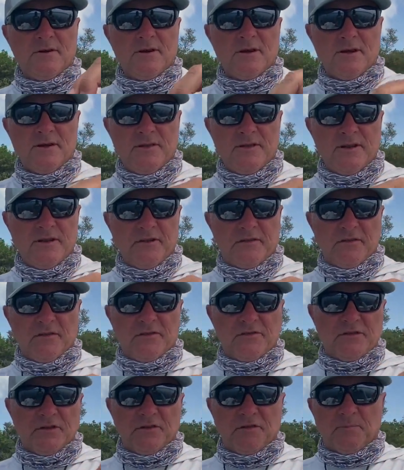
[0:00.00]
And then this
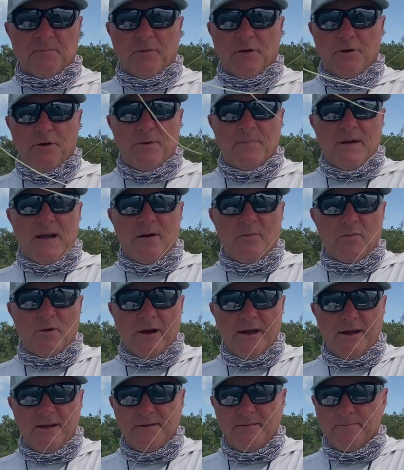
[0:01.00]
is just 30-pound
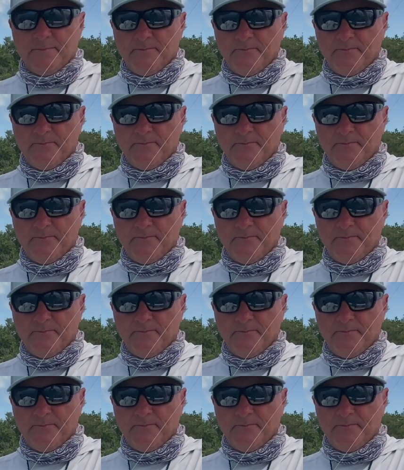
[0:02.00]
braid.